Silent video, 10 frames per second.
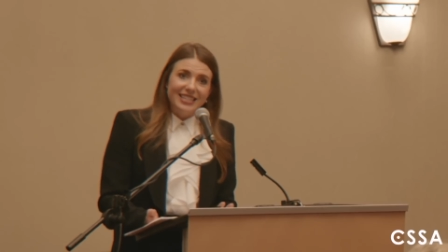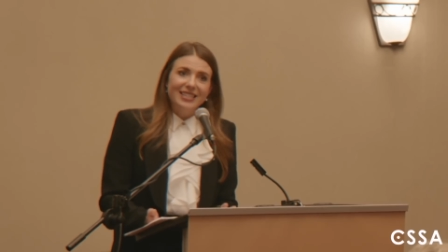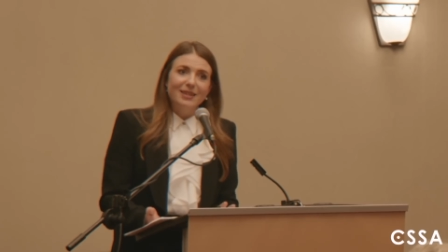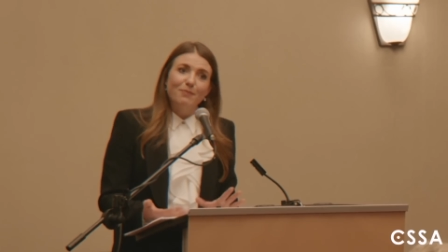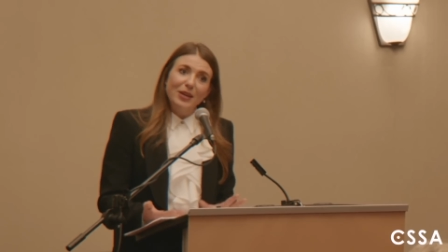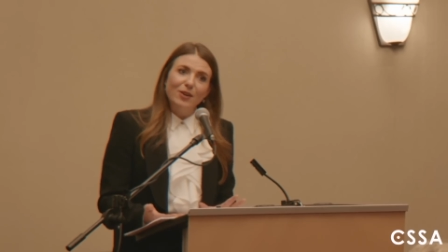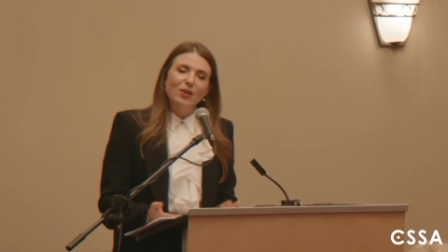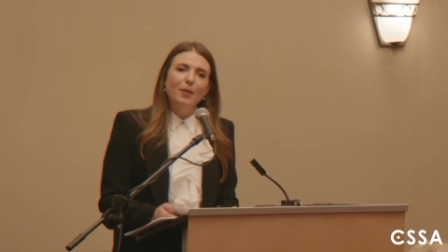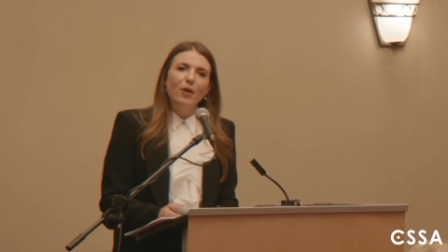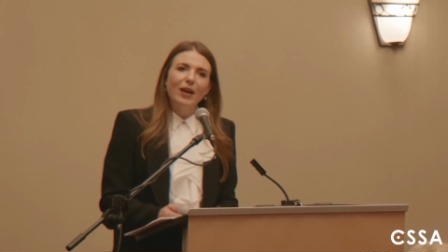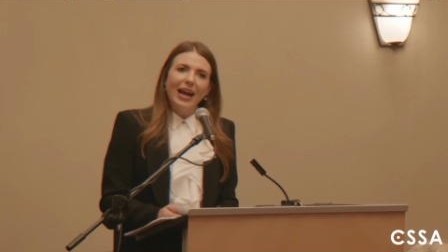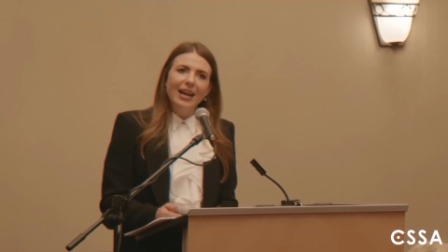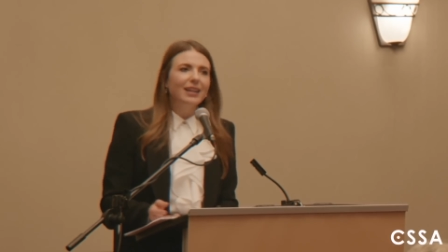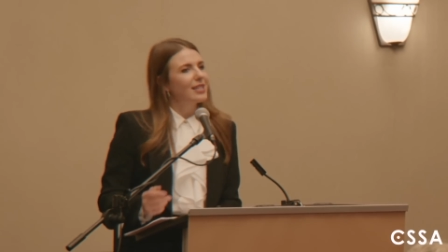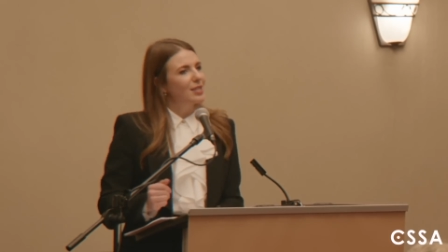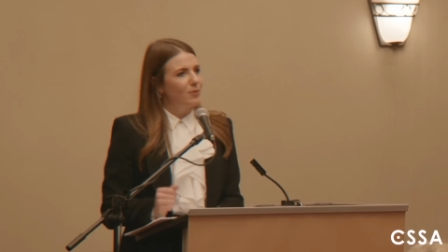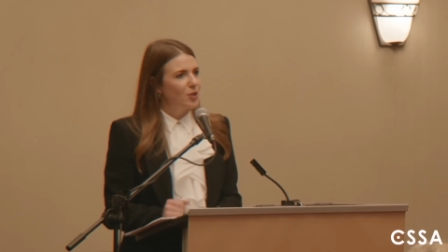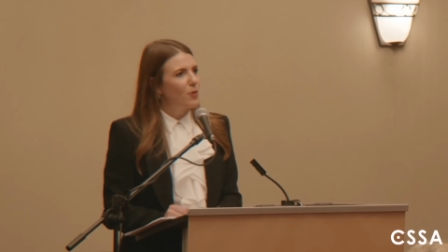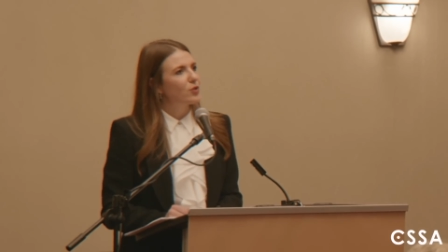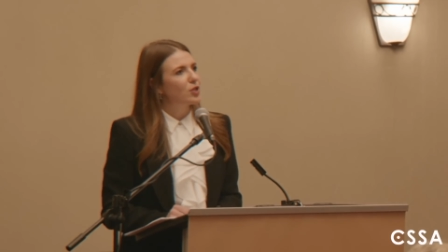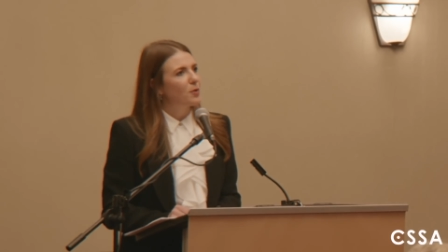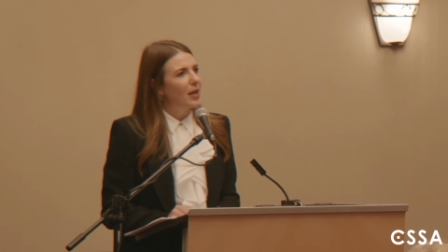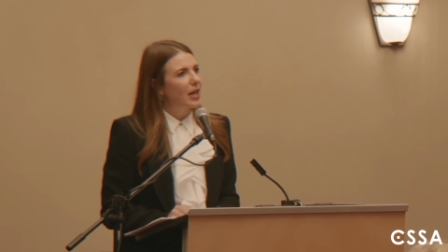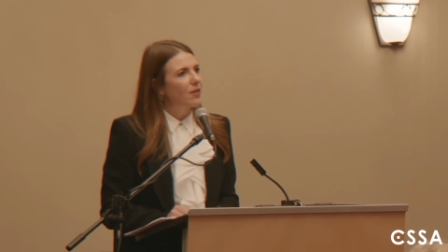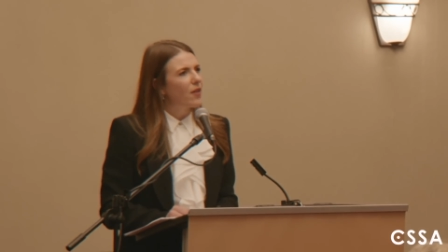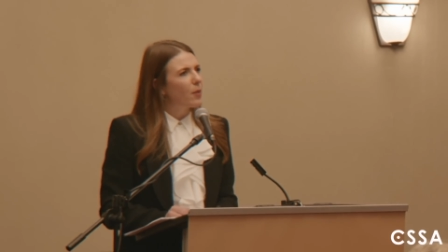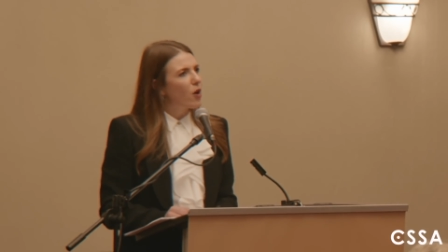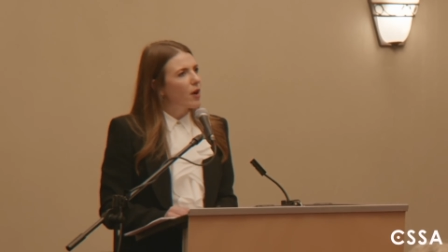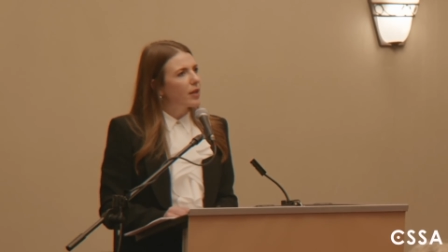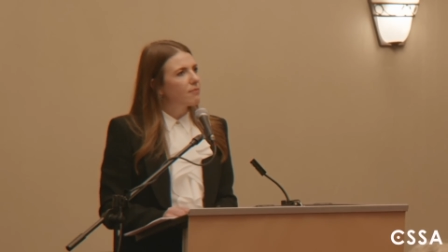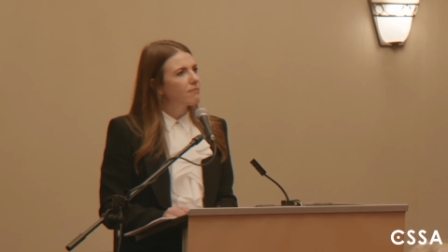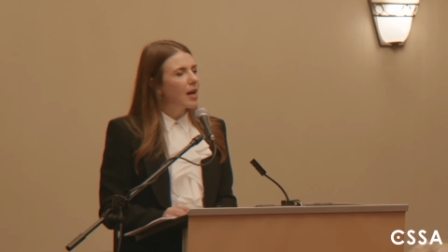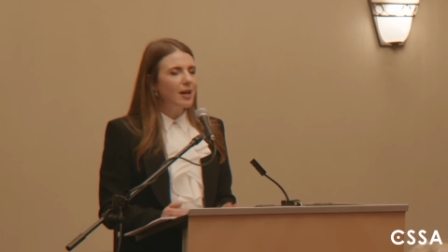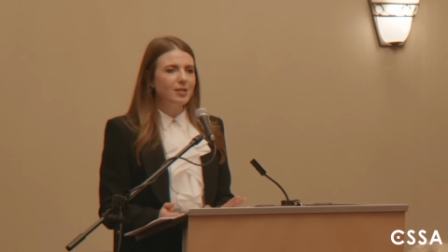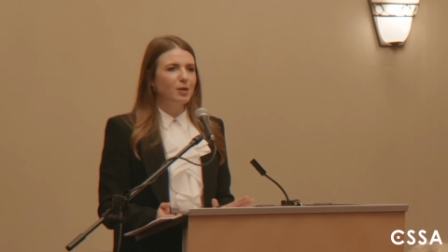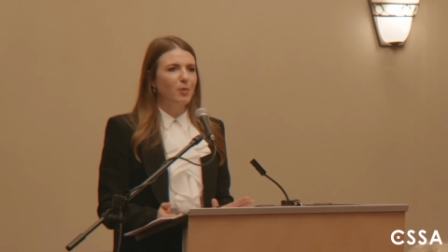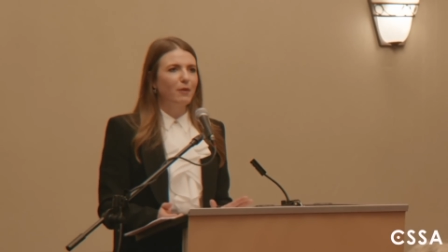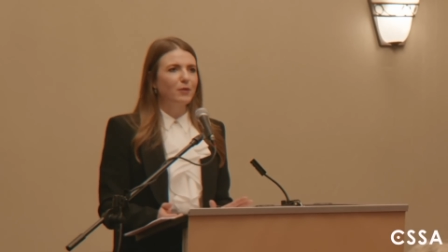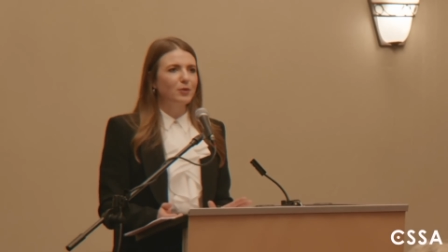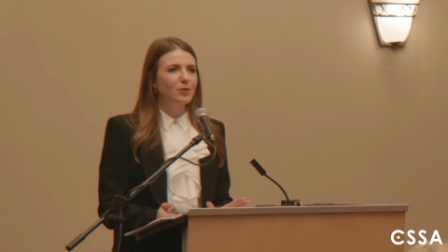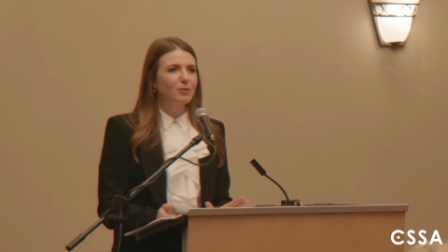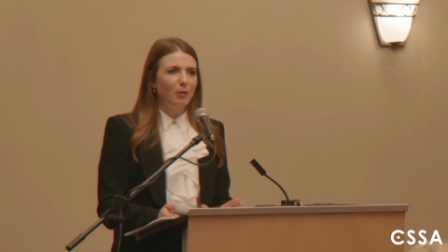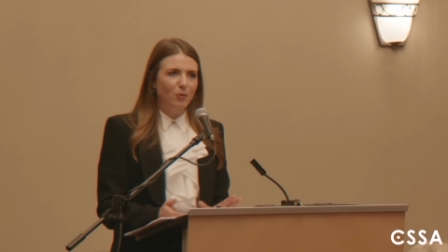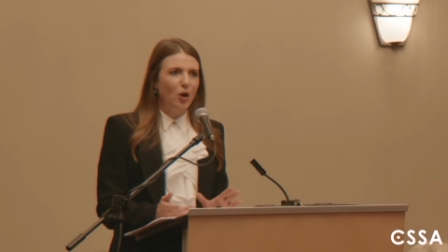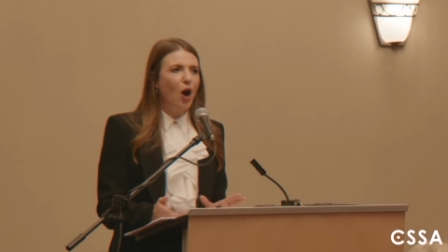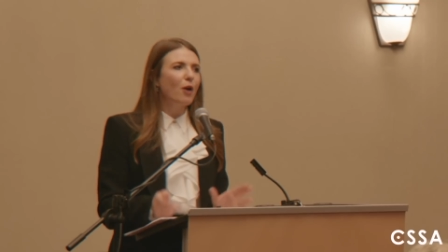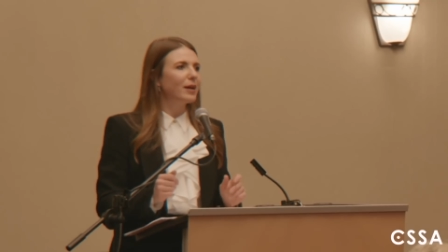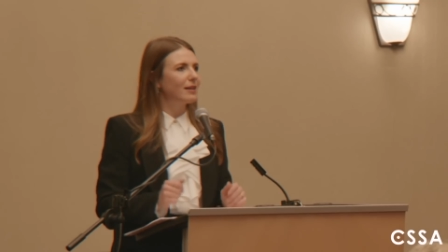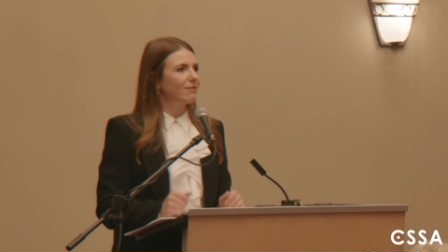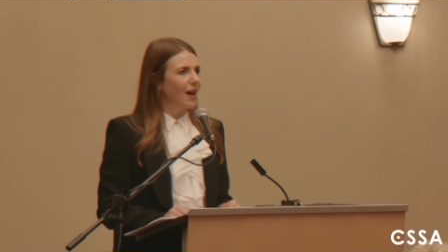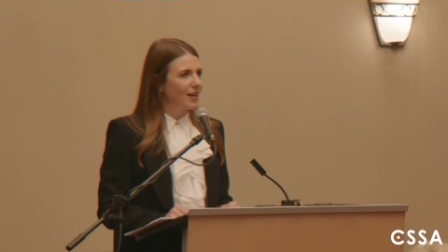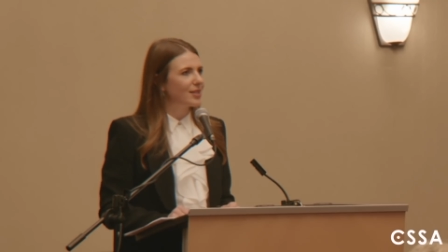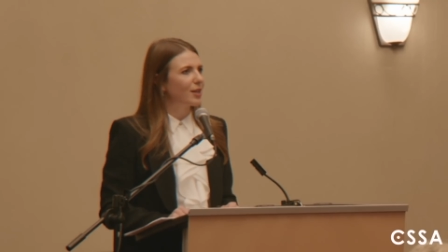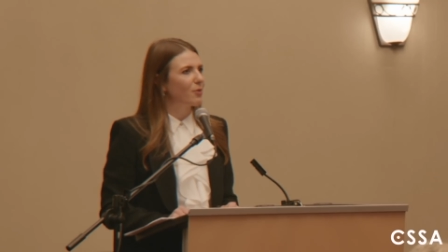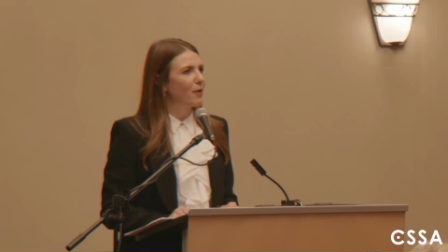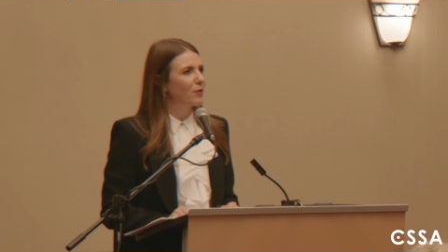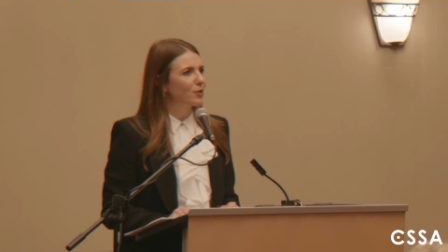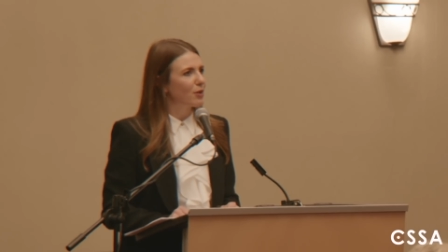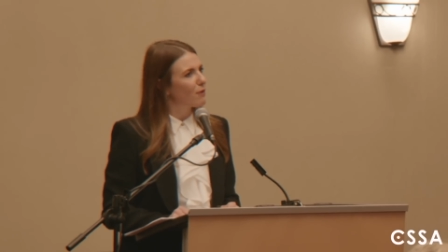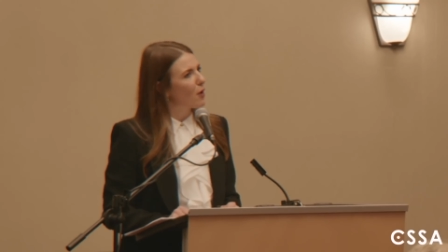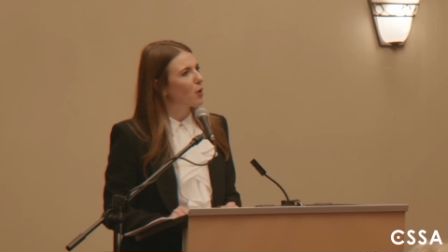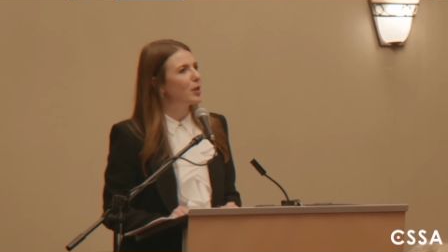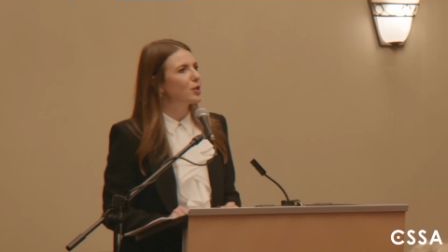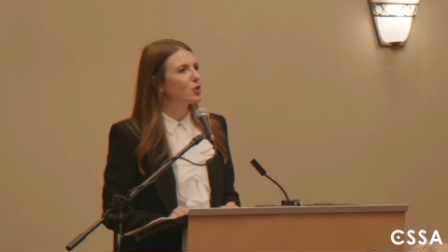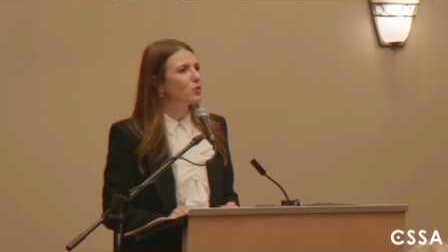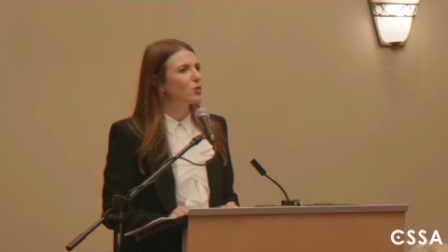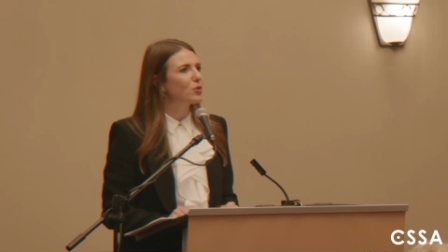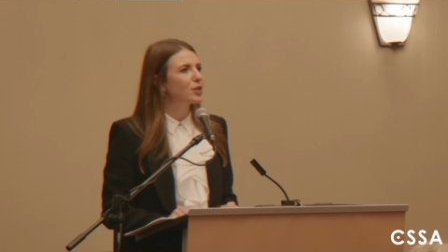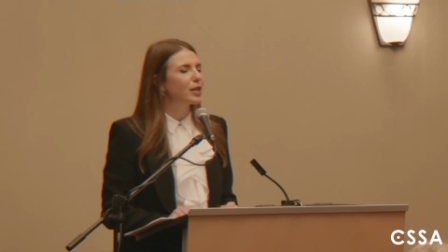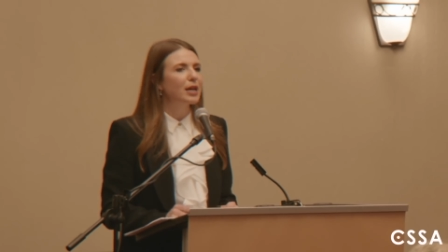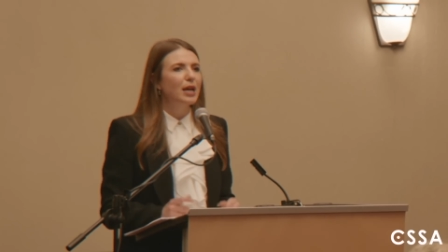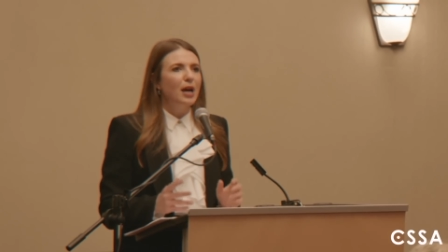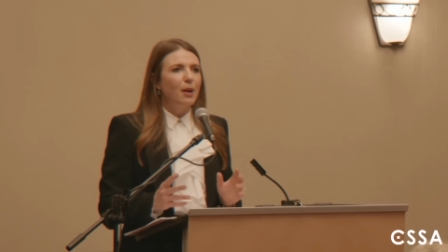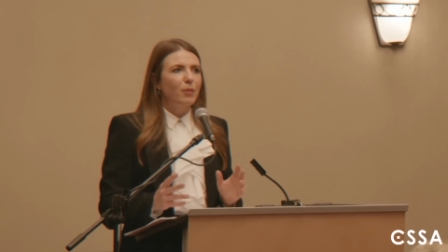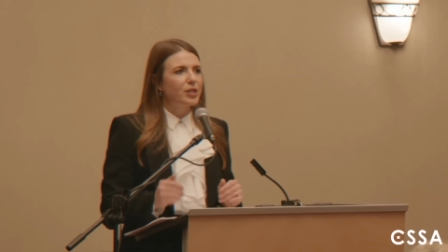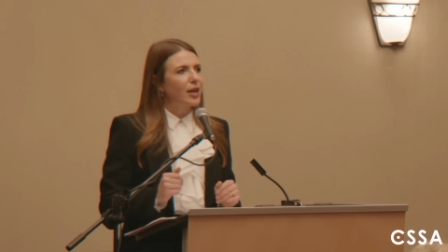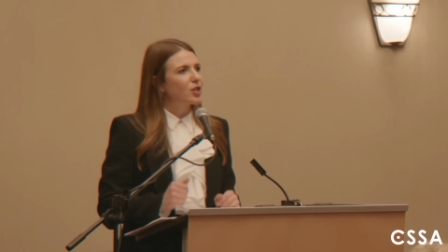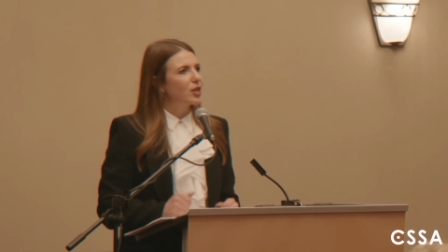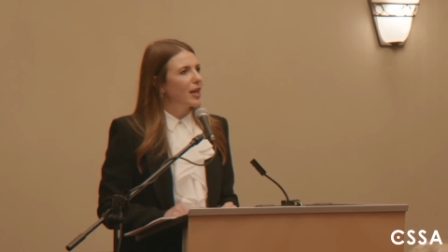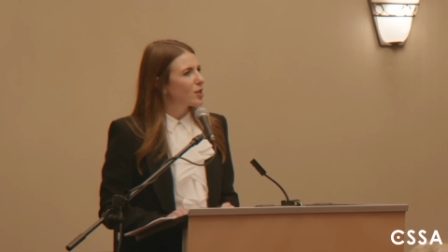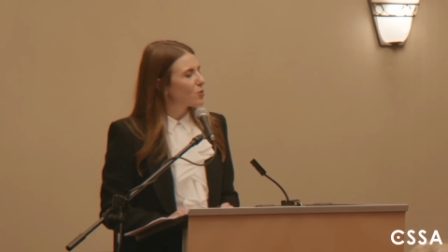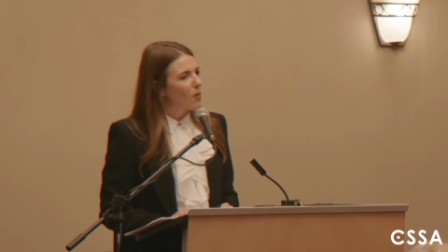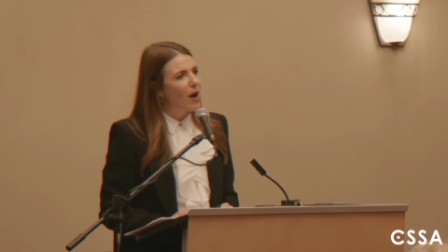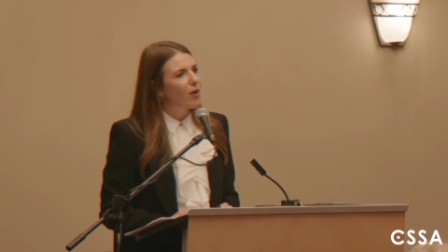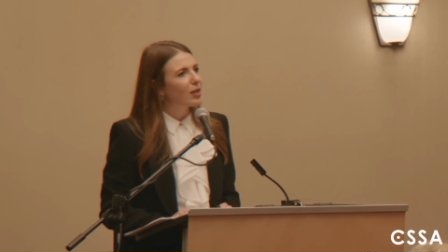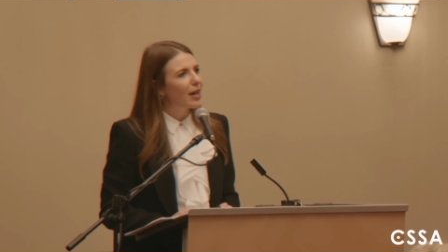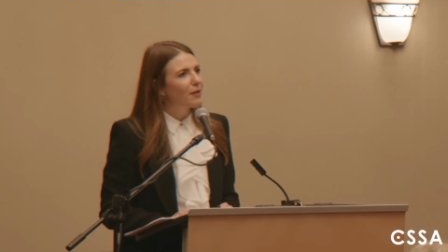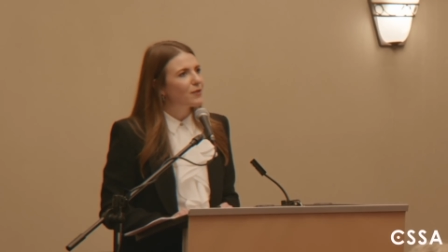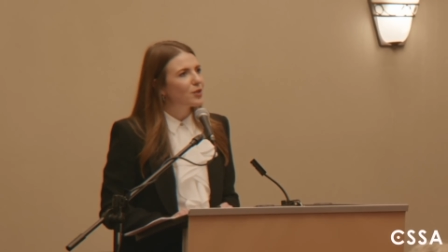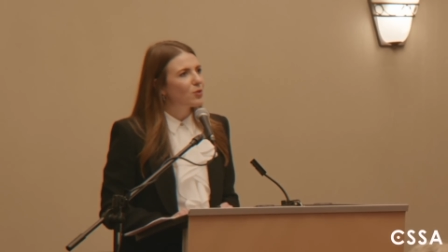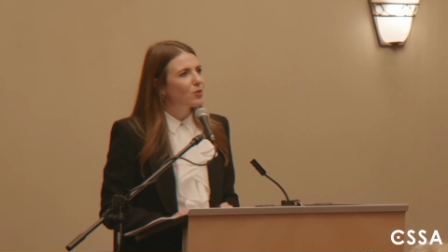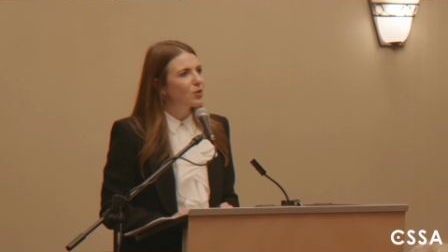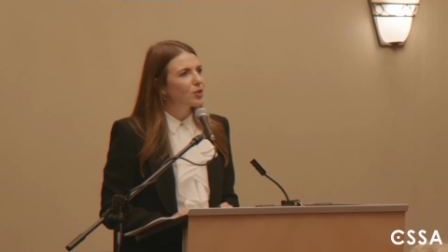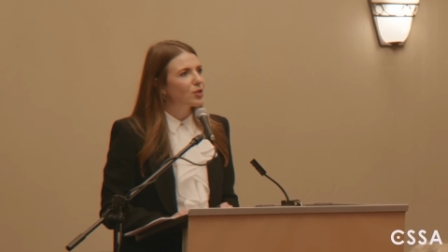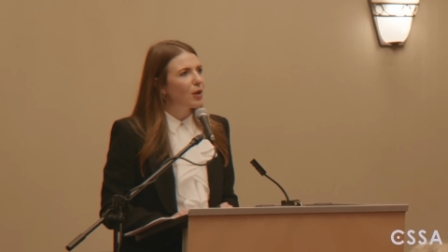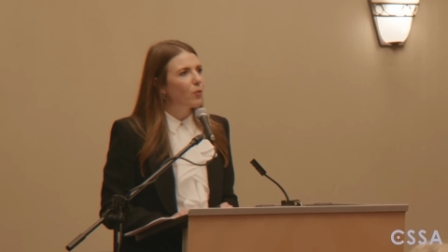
This is a bill about handguns. It was supposed to be. And then they brought in hunting rifles, uh, common hunting rifles and farming tools and protection against wildlife tools.